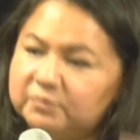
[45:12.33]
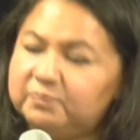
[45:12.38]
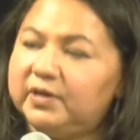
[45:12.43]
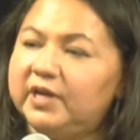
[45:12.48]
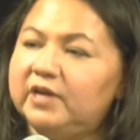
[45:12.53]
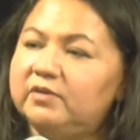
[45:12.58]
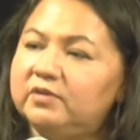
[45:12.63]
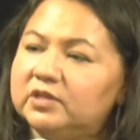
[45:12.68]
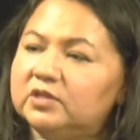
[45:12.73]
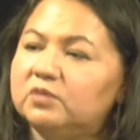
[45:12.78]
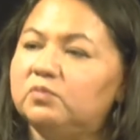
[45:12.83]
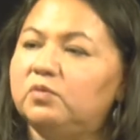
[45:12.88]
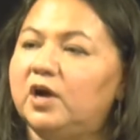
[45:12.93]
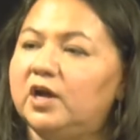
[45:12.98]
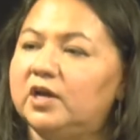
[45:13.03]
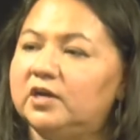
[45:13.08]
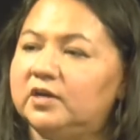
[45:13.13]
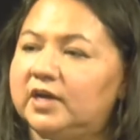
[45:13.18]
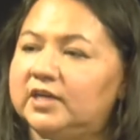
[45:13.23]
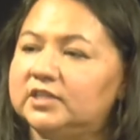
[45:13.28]
Pray with the
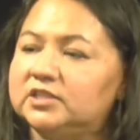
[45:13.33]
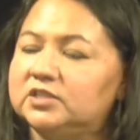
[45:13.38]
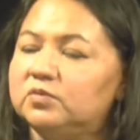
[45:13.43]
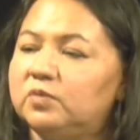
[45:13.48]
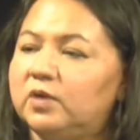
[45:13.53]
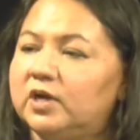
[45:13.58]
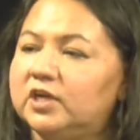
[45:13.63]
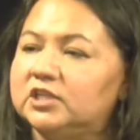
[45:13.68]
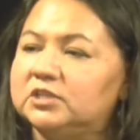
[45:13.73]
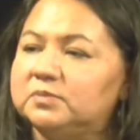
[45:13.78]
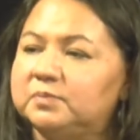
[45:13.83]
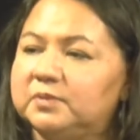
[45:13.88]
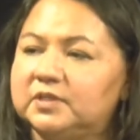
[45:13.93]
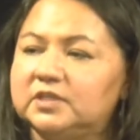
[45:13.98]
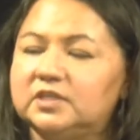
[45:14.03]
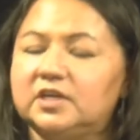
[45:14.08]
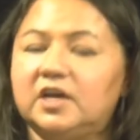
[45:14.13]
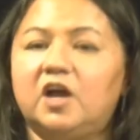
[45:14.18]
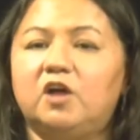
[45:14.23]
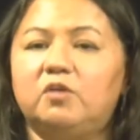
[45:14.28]
water. Ask the water
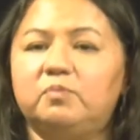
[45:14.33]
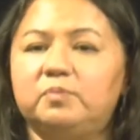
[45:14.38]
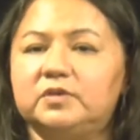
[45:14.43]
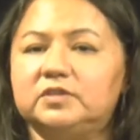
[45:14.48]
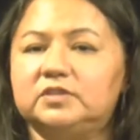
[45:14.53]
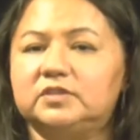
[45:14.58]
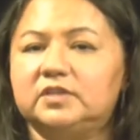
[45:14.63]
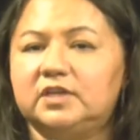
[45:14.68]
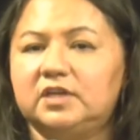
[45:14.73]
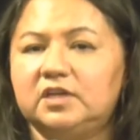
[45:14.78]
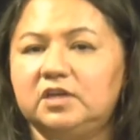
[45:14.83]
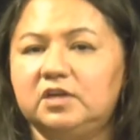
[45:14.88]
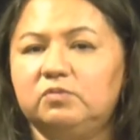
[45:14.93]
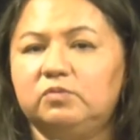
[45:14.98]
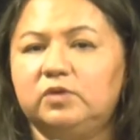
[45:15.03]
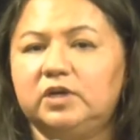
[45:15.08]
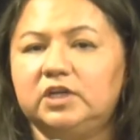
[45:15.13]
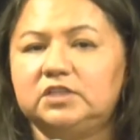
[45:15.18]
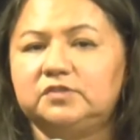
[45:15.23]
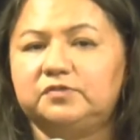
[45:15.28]
spirit to help you so that your
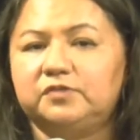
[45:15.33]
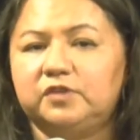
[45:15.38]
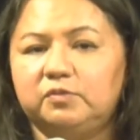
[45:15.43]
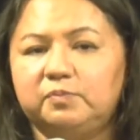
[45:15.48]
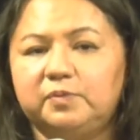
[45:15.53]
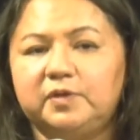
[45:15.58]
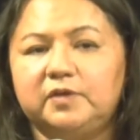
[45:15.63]
words flow